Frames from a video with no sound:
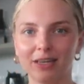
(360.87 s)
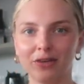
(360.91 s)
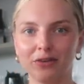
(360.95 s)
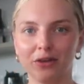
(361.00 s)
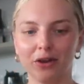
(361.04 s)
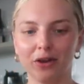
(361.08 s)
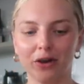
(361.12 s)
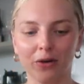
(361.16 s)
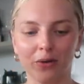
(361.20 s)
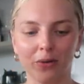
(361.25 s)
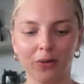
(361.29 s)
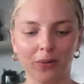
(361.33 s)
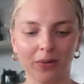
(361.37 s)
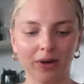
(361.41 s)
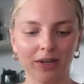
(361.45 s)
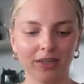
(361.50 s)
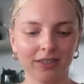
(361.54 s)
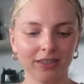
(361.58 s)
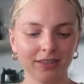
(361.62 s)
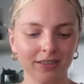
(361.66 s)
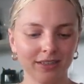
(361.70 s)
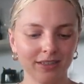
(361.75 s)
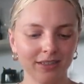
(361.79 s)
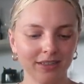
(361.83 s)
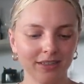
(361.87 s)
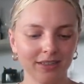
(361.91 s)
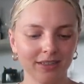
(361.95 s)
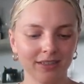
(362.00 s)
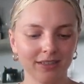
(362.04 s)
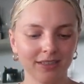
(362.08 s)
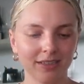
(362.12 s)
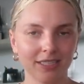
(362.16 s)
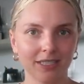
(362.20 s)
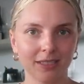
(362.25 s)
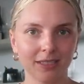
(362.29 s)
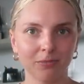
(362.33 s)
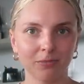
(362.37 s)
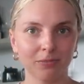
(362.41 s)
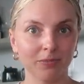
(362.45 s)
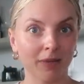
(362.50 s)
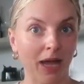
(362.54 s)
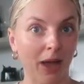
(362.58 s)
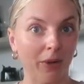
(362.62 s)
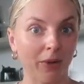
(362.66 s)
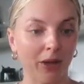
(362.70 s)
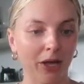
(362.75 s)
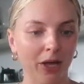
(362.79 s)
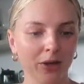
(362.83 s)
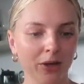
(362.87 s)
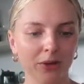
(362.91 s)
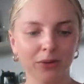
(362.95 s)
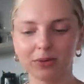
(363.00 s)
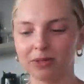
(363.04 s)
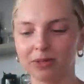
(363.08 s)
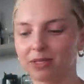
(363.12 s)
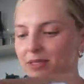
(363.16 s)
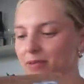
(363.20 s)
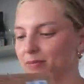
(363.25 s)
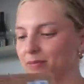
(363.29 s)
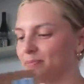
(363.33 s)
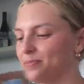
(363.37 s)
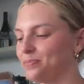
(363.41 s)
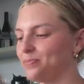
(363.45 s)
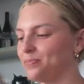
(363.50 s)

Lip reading: you know how it goes.